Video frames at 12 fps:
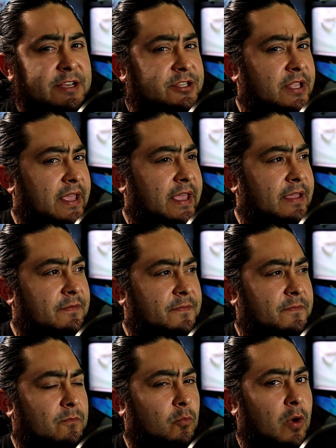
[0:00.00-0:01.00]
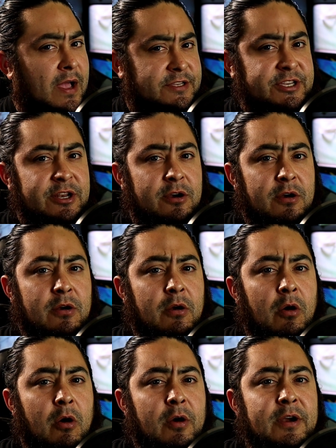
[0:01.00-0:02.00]
actually watching
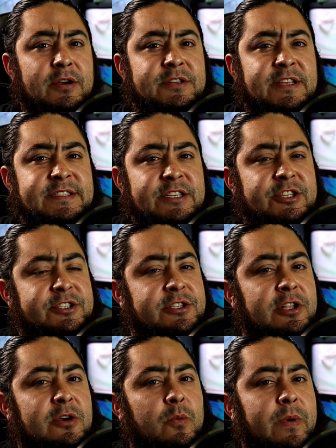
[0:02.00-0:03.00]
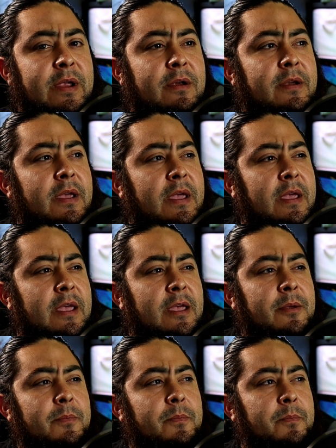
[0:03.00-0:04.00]
her, or does it just look weird
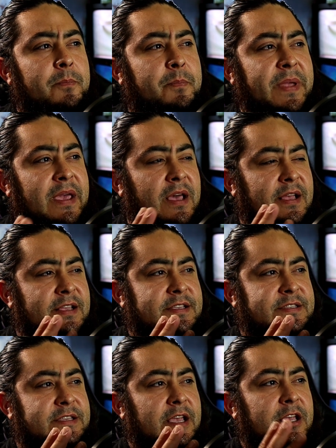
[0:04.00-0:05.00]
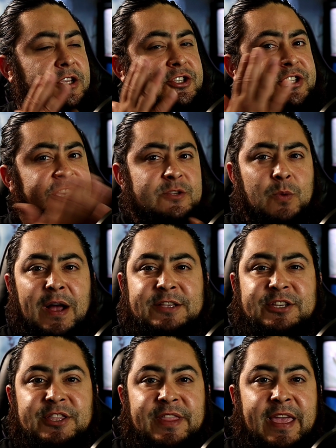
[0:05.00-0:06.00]
because she's
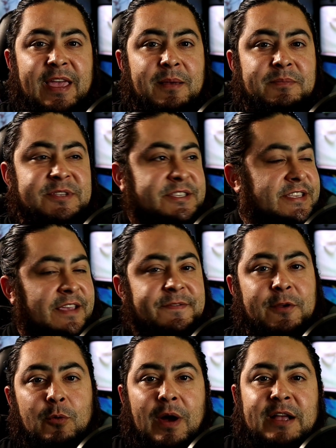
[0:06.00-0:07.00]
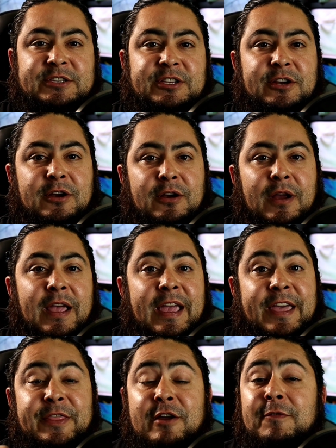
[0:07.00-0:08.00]
watching them to see if they're watching her,
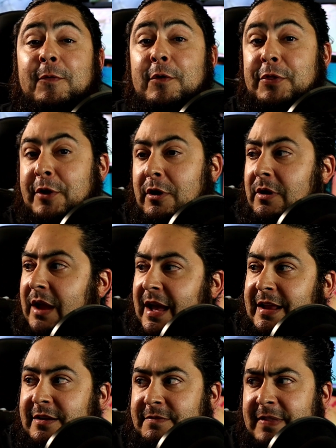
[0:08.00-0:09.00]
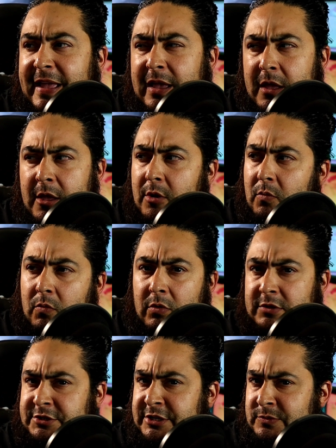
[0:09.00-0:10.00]
and therefore they're kind of like,
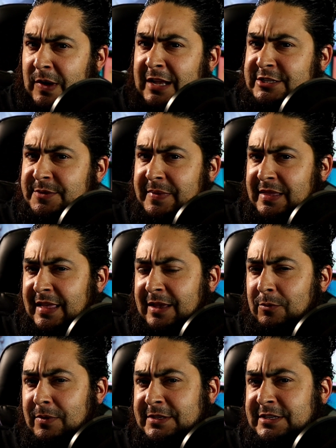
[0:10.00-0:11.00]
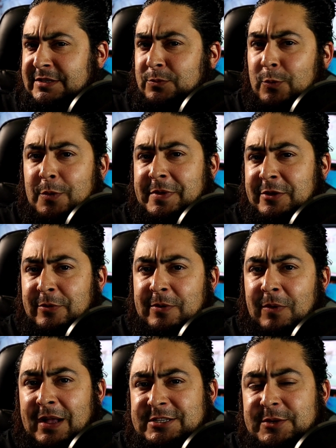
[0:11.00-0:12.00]
well, she's watching me, like, what's this woman
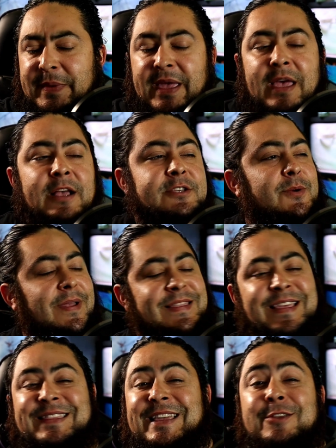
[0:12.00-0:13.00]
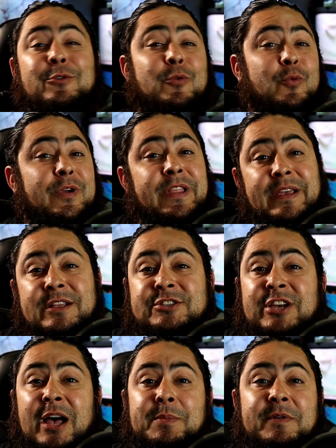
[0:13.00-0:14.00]
doing watching me? So I think they do a really good
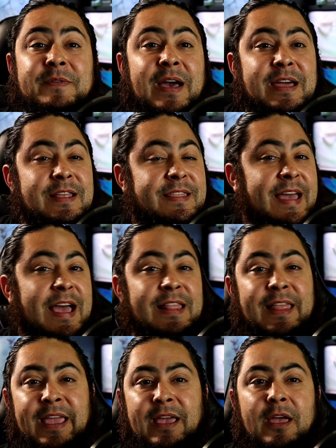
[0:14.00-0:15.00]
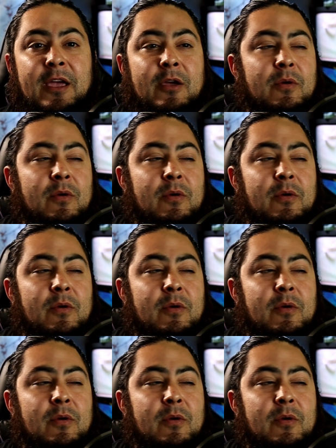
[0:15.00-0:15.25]
job of kind of that, like,